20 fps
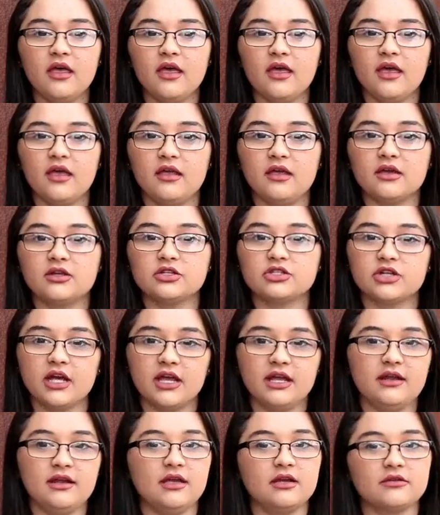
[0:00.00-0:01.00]
and
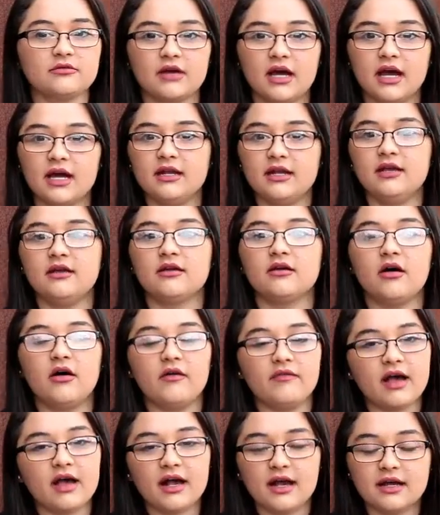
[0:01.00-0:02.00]
training and riding and all
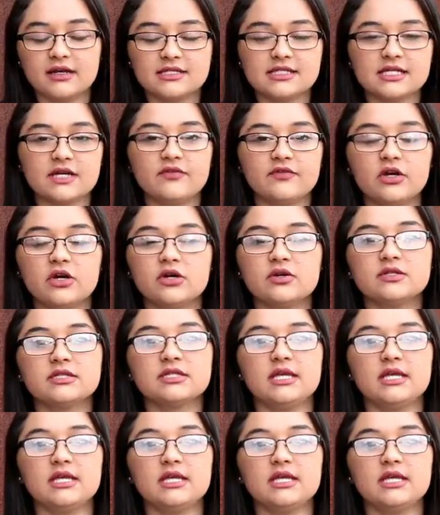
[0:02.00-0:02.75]
that kind of stuff goes,